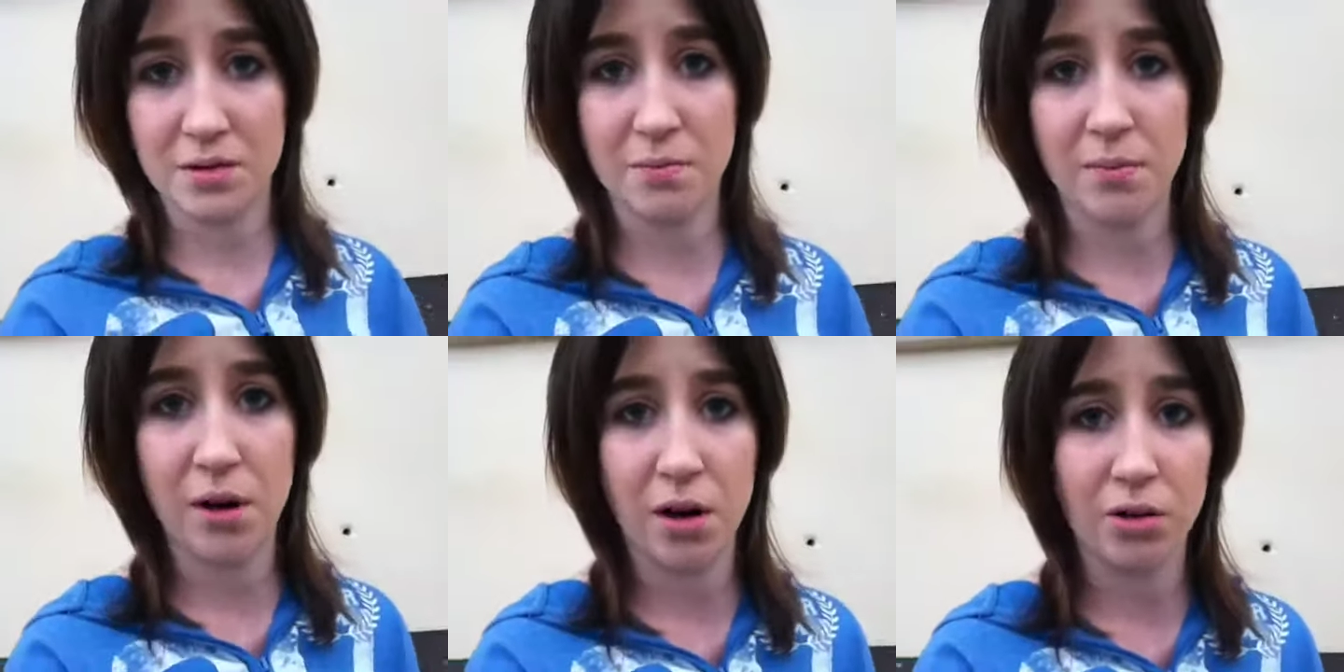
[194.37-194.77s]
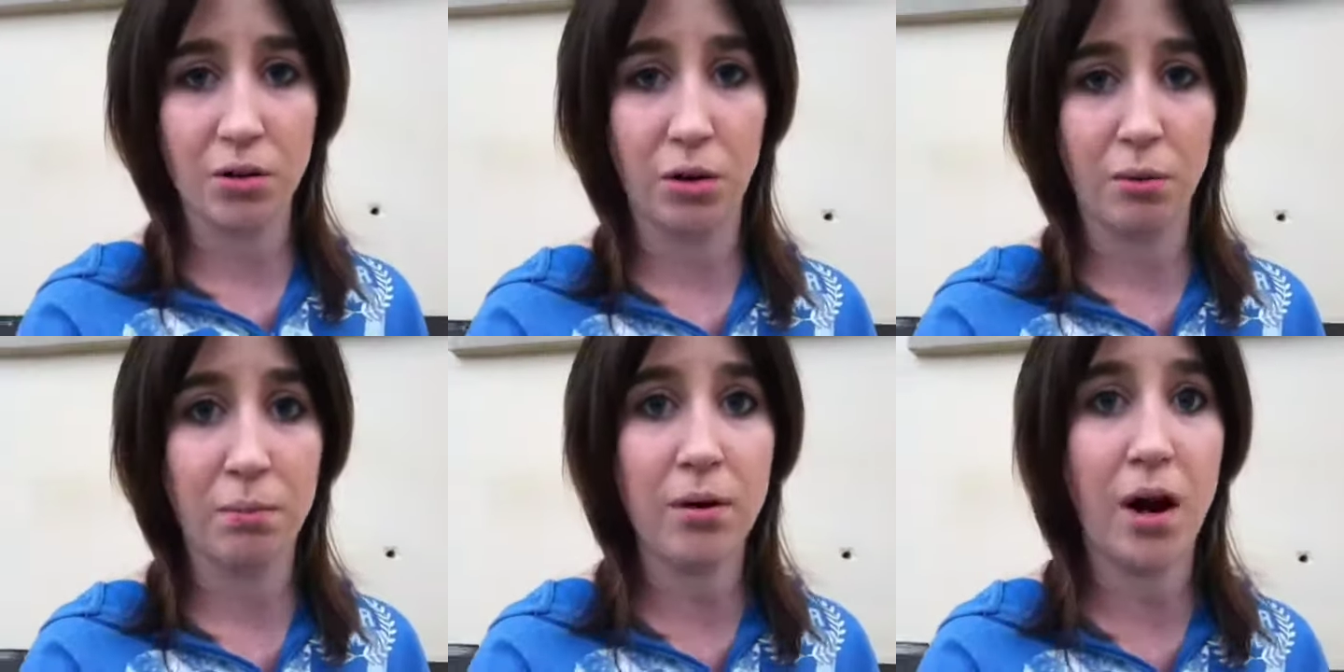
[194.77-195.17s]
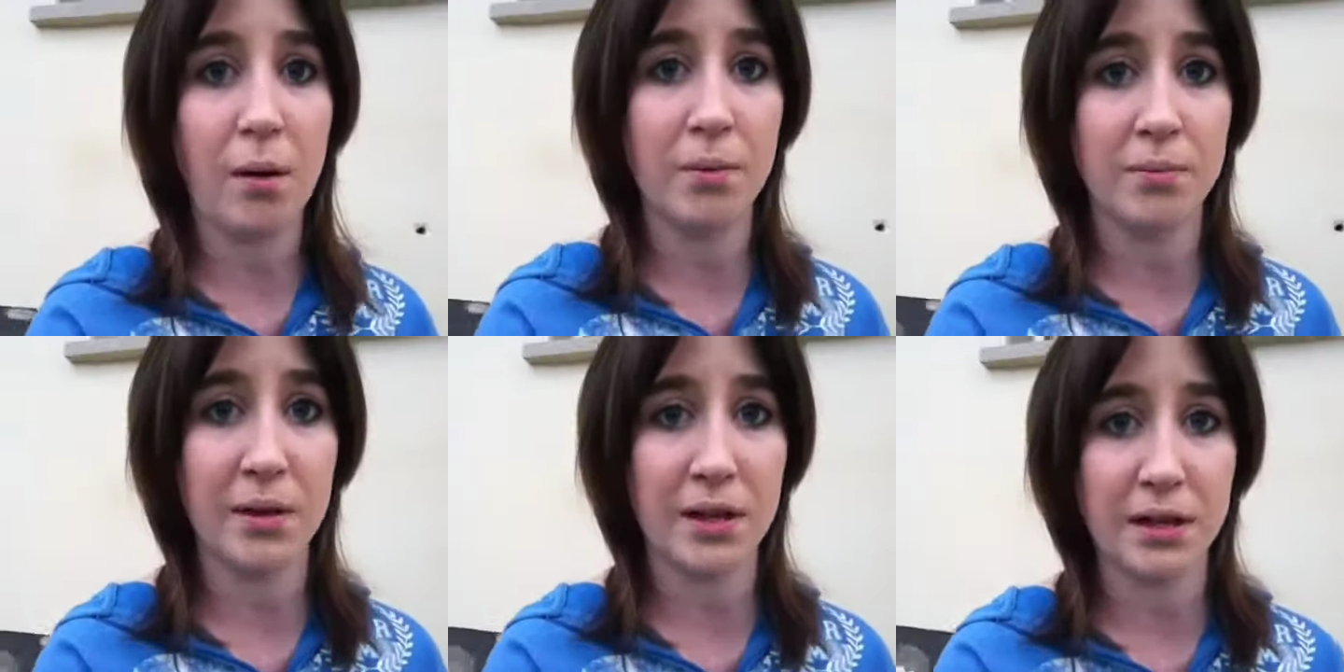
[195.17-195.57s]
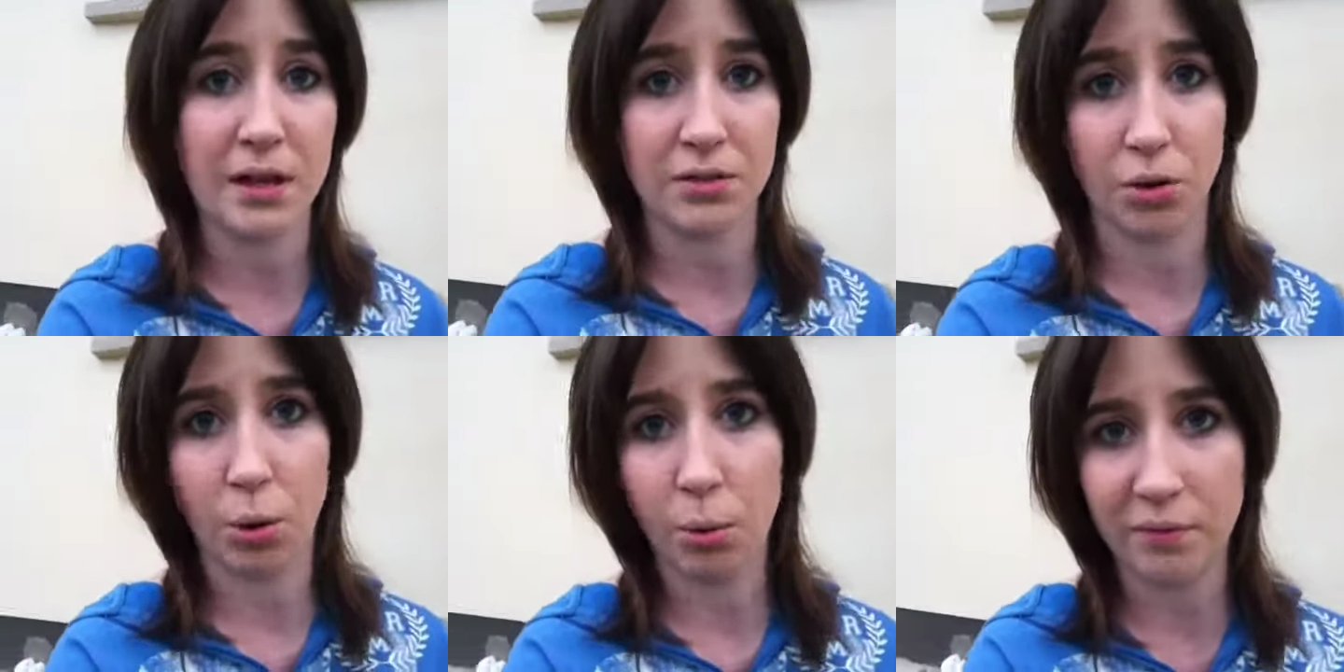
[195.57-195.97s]
tomorrow, probably
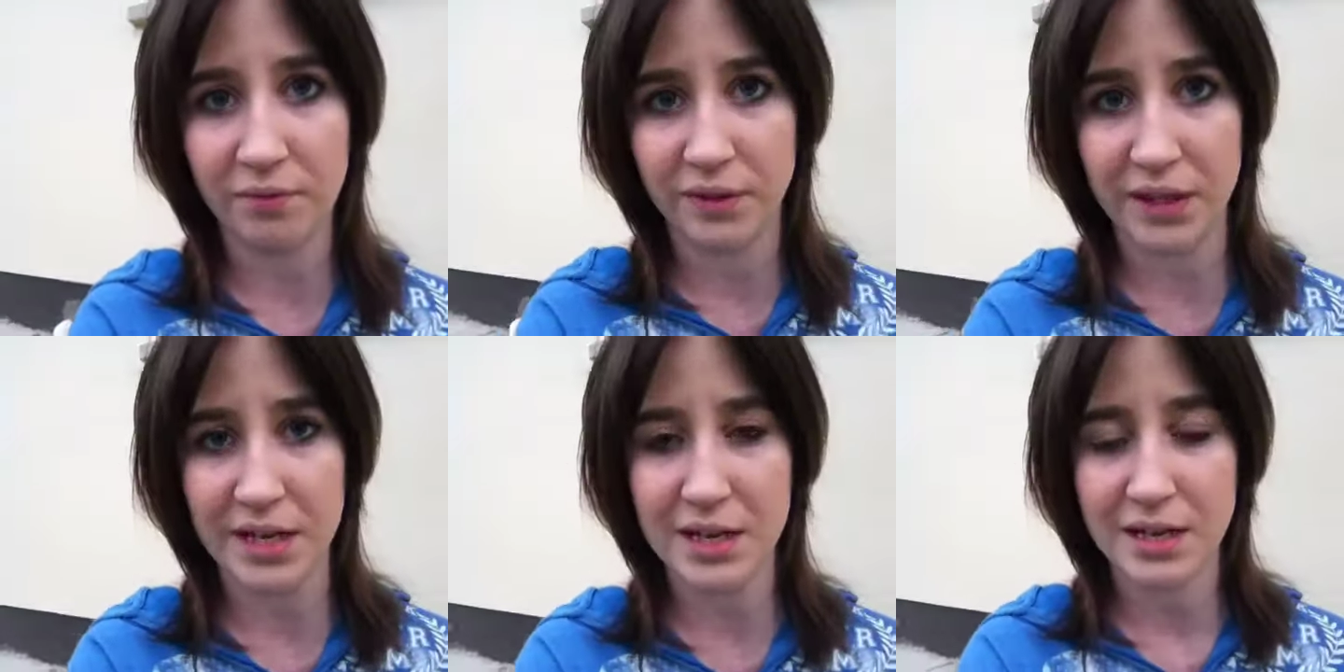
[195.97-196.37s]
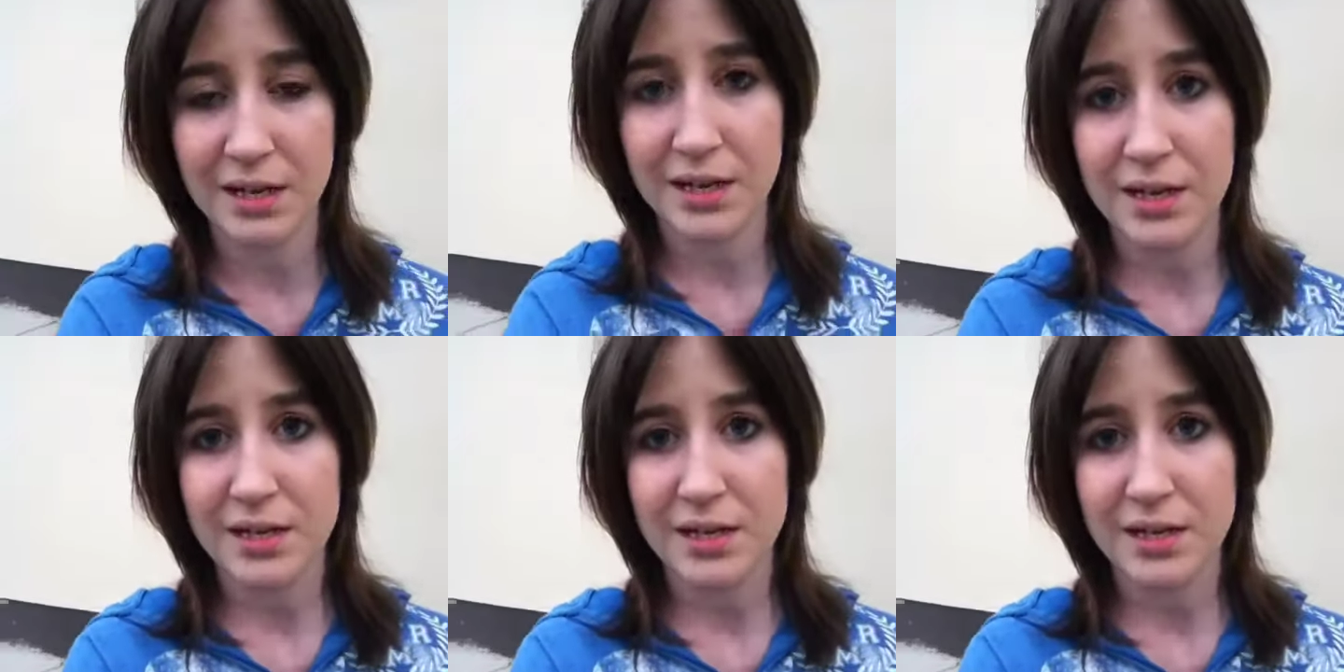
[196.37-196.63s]
and hopefully,